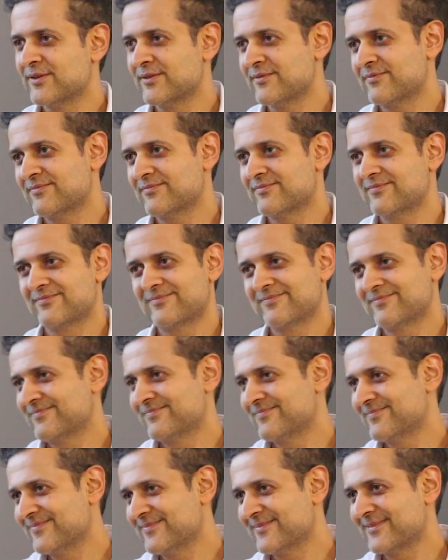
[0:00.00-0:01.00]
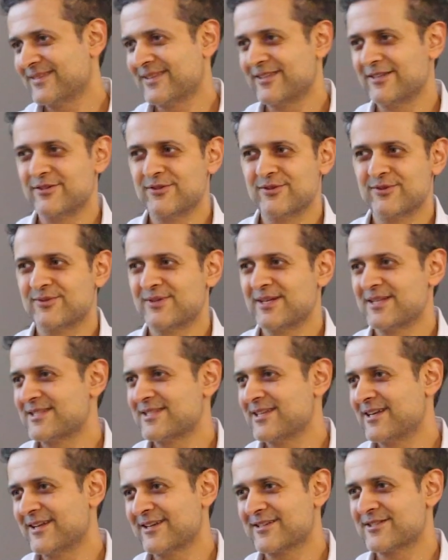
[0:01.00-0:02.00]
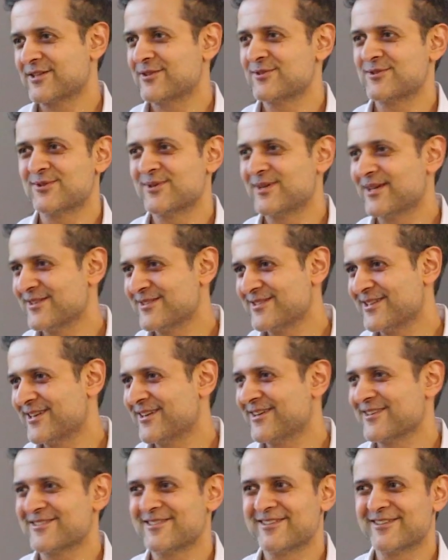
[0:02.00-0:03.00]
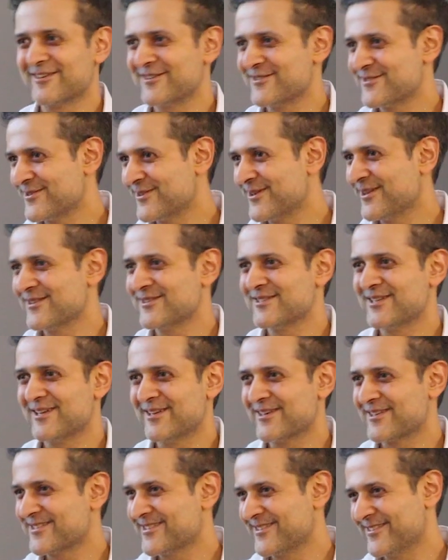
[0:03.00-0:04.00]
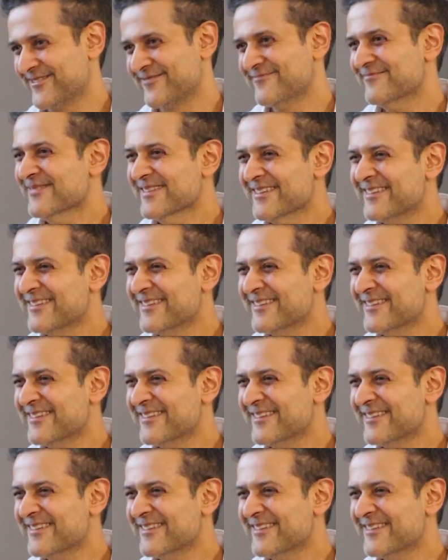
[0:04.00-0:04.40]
and then that 10x goes to another 10x, and then goes to another 10x. So